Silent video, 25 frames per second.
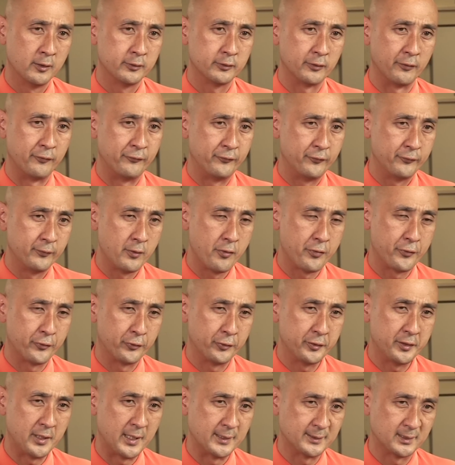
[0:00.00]
the
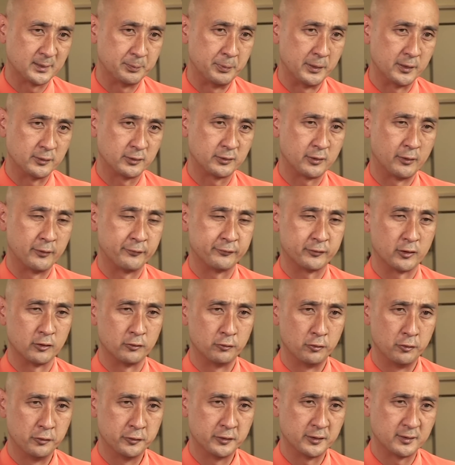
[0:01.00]
3 aspects of the
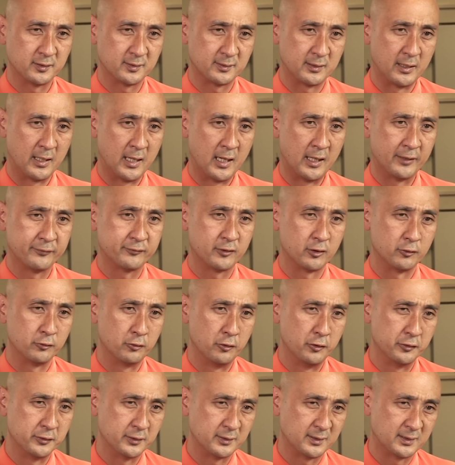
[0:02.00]
learning staff, the
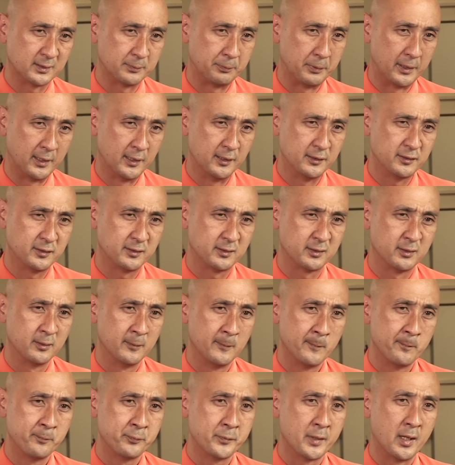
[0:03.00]
learning space,
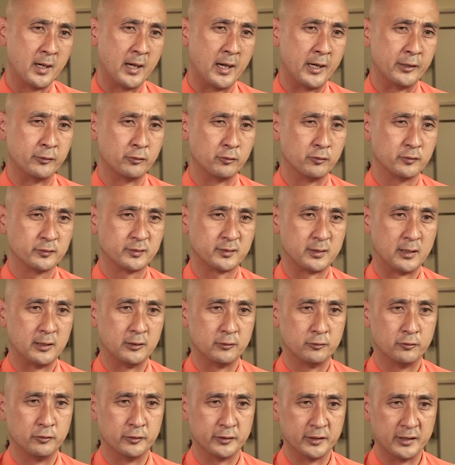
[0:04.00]
and also
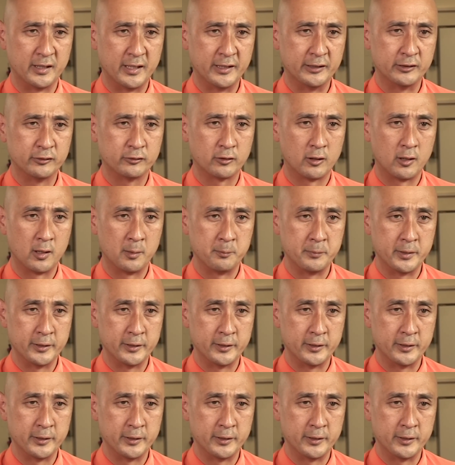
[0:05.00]
learning anytime,